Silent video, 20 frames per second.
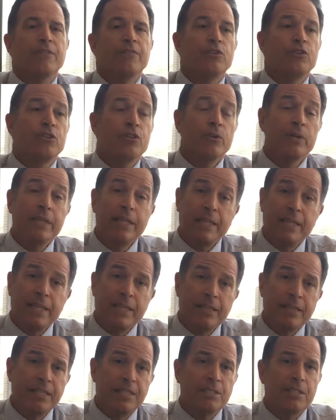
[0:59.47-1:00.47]
if you're doing
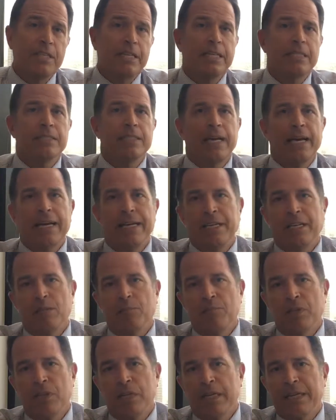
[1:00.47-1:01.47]
any of these things, adding
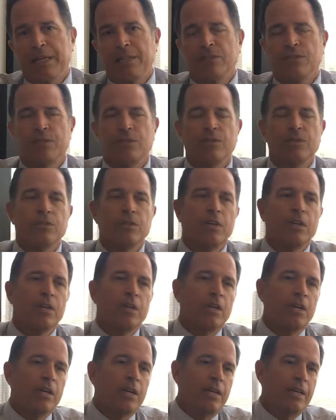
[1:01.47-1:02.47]
appliances,
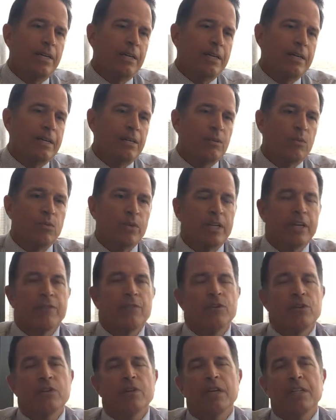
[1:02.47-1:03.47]

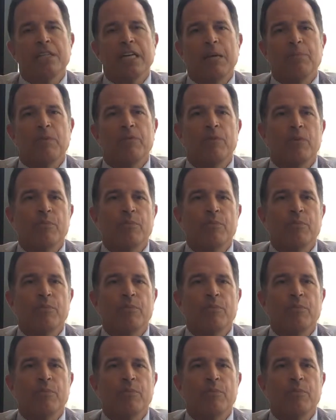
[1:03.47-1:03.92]
whatever type of